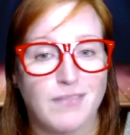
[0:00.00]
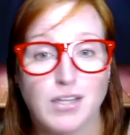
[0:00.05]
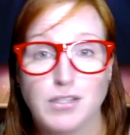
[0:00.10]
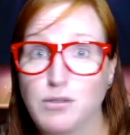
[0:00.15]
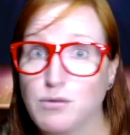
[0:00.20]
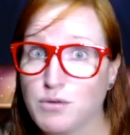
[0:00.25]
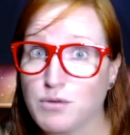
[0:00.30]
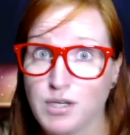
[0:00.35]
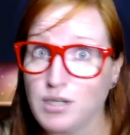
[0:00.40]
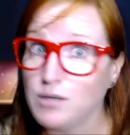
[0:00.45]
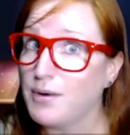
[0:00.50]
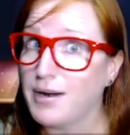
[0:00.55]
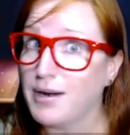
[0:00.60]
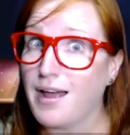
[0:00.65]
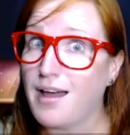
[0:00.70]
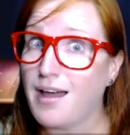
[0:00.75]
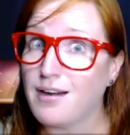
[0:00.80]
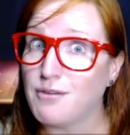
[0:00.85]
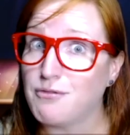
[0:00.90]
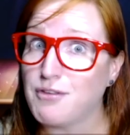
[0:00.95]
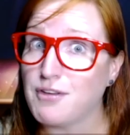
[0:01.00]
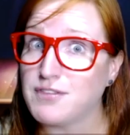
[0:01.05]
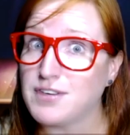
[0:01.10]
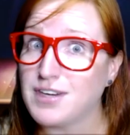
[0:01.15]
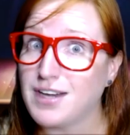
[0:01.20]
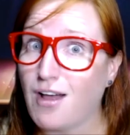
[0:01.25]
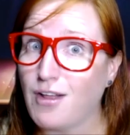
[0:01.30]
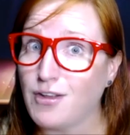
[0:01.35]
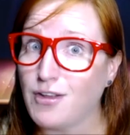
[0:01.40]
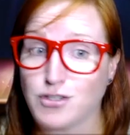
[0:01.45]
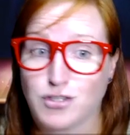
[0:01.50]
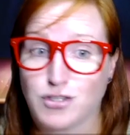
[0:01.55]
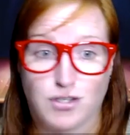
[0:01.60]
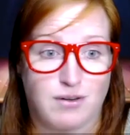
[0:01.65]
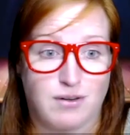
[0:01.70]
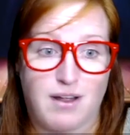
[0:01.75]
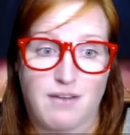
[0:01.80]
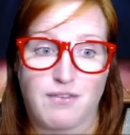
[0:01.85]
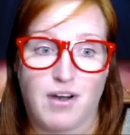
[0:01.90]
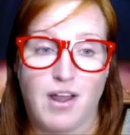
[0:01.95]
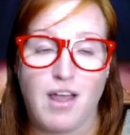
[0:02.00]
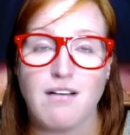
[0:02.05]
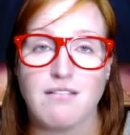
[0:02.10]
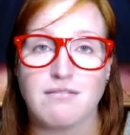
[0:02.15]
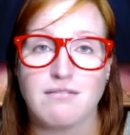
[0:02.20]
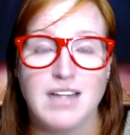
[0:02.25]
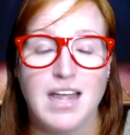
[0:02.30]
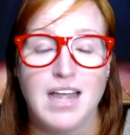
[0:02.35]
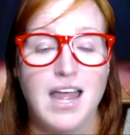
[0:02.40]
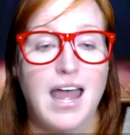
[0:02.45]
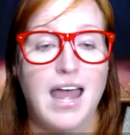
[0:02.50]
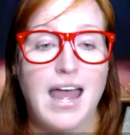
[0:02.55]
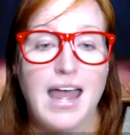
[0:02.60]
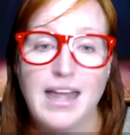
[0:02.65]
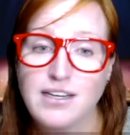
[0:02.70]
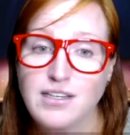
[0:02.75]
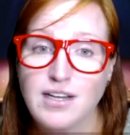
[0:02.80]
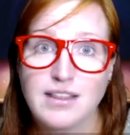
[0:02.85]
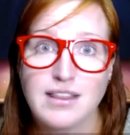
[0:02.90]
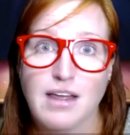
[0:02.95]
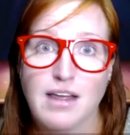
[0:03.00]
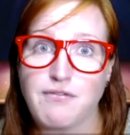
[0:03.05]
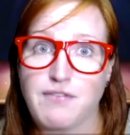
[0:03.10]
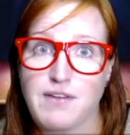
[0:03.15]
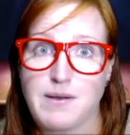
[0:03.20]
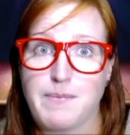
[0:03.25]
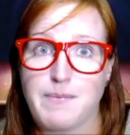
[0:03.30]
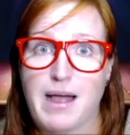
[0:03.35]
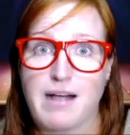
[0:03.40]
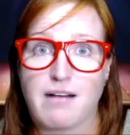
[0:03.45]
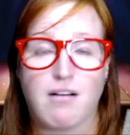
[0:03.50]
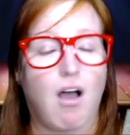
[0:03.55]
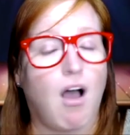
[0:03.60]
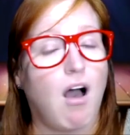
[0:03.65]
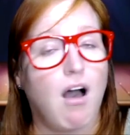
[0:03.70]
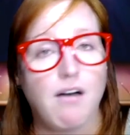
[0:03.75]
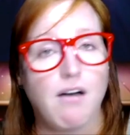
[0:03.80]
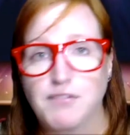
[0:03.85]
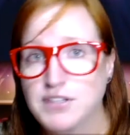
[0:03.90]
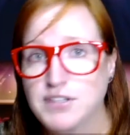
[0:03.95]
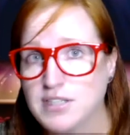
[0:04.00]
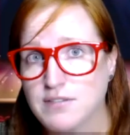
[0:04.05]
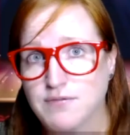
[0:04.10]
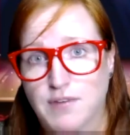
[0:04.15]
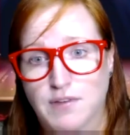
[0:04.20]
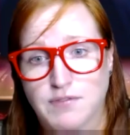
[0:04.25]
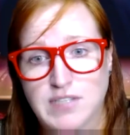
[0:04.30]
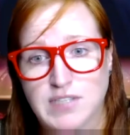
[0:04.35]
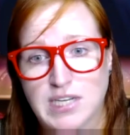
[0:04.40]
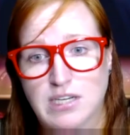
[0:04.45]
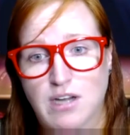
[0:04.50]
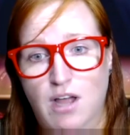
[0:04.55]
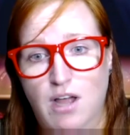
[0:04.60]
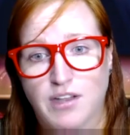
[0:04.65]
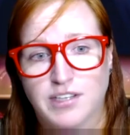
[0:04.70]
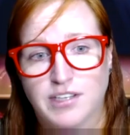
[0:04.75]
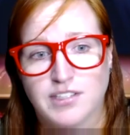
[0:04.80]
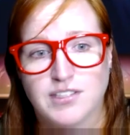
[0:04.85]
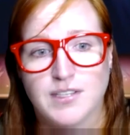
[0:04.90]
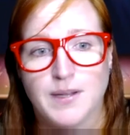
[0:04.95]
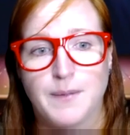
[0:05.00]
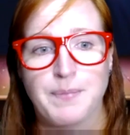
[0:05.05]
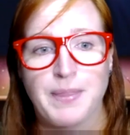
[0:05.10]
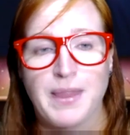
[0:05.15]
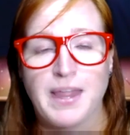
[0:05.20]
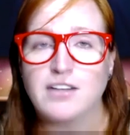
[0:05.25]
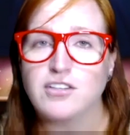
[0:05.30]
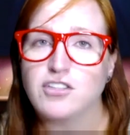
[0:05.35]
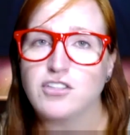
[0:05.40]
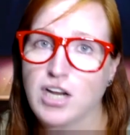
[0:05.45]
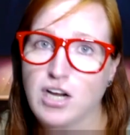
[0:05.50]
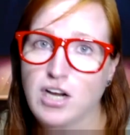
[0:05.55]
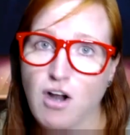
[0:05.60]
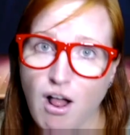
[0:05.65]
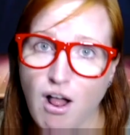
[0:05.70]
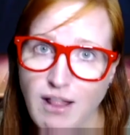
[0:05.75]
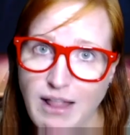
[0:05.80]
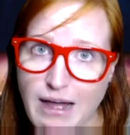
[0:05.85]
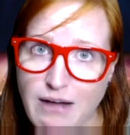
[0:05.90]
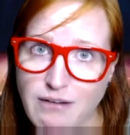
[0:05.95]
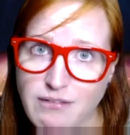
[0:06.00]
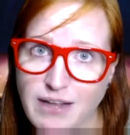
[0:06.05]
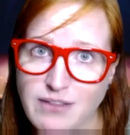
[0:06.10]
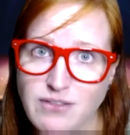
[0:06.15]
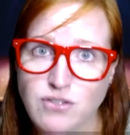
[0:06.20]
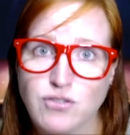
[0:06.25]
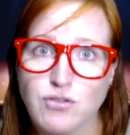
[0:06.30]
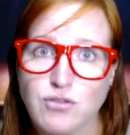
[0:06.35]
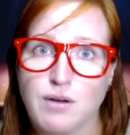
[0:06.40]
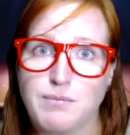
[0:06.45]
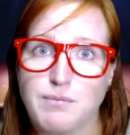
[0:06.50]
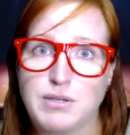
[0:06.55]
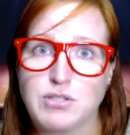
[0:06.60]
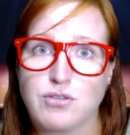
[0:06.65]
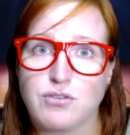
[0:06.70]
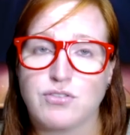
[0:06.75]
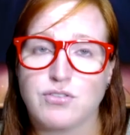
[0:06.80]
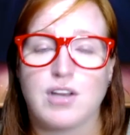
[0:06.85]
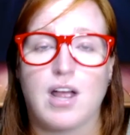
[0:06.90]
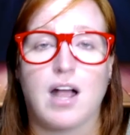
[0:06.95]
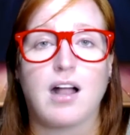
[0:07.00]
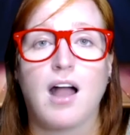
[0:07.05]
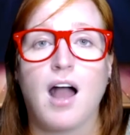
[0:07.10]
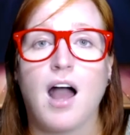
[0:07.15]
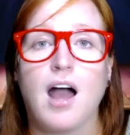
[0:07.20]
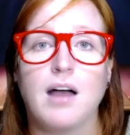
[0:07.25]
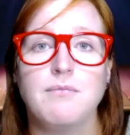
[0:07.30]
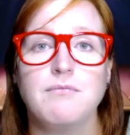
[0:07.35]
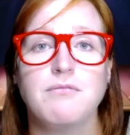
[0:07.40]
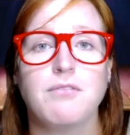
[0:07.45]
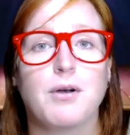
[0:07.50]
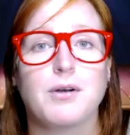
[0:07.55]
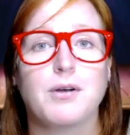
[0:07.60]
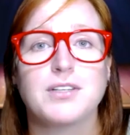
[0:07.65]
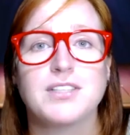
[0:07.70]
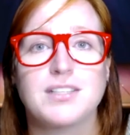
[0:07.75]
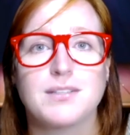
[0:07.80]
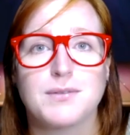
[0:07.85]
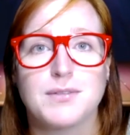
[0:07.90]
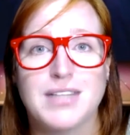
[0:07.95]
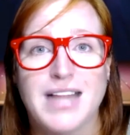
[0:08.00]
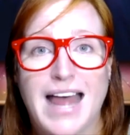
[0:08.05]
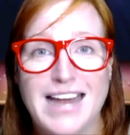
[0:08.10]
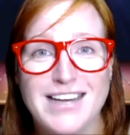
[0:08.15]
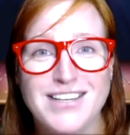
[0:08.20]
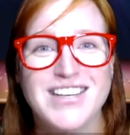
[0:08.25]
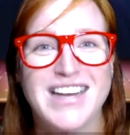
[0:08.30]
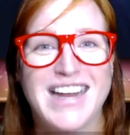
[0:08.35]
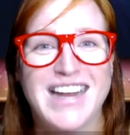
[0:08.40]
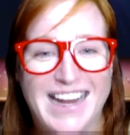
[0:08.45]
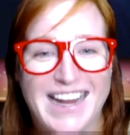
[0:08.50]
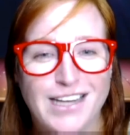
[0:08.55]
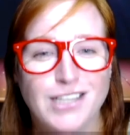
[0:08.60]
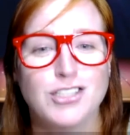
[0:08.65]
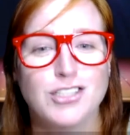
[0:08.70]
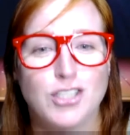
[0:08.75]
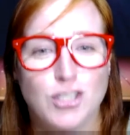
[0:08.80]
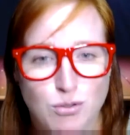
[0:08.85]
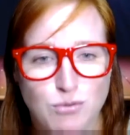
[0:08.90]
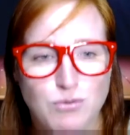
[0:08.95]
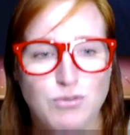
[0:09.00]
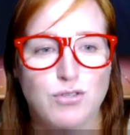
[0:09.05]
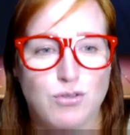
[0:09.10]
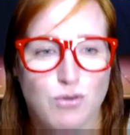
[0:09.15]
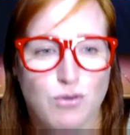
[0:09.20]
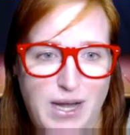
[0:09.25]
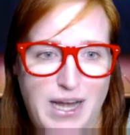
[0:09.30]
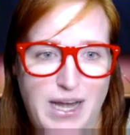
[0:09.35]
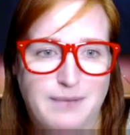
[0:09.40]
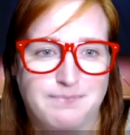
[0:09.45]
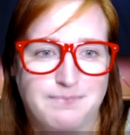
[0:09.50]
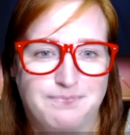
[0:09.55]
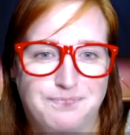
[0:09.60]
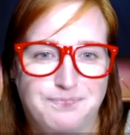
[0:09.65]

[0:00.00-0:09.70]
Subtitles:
You could win $150. You never know. And you get that feedback all for just $15. Check it all out at thescriptmistress.com/ink2screen.